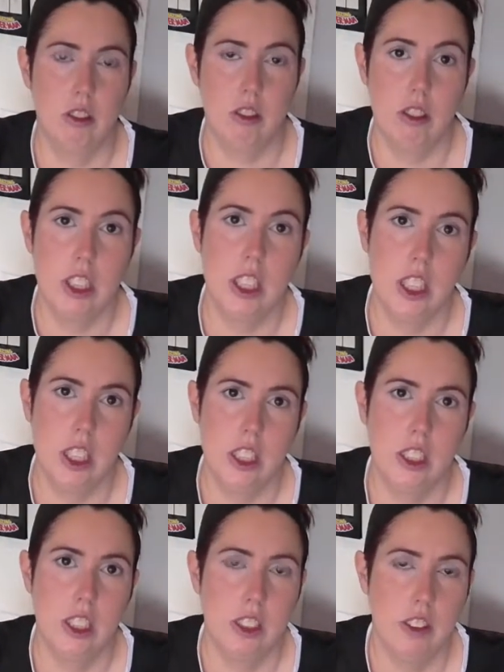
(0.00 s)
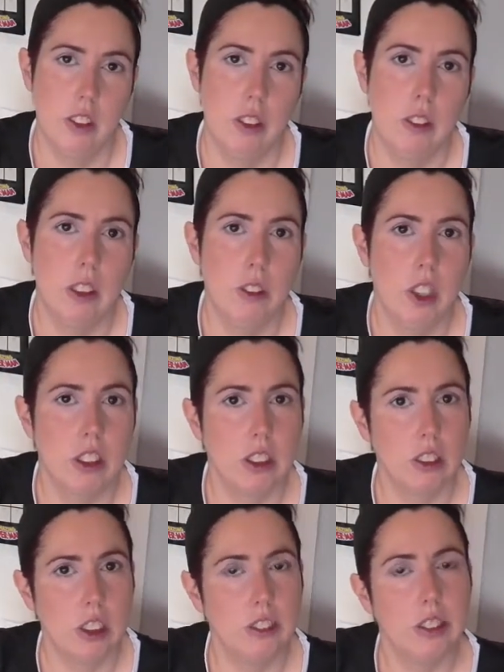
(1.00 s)
ridiculously heavy. We want
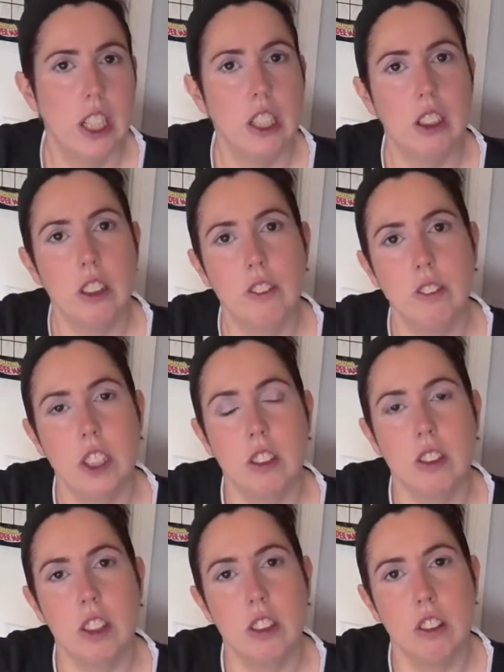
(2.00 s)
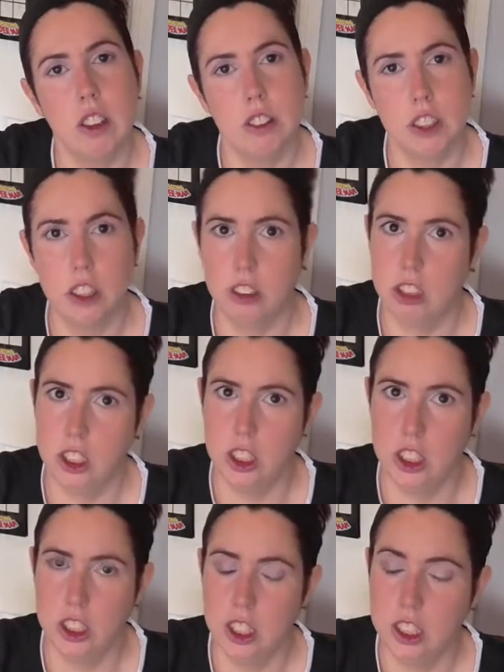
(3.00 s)
sort of delicate butterfly rather than
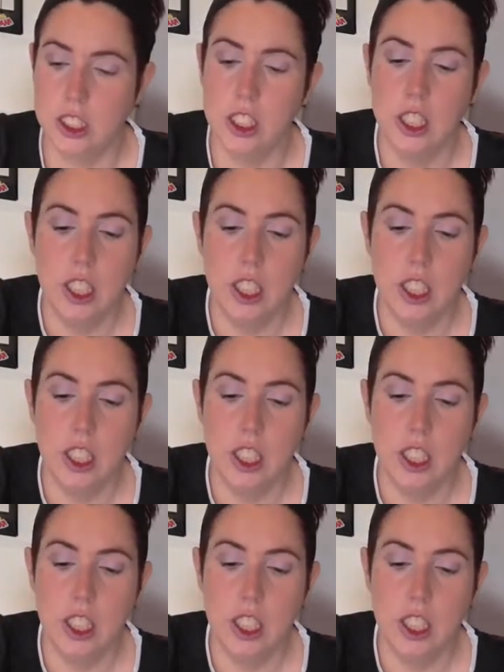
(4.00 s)
tarantula's legs.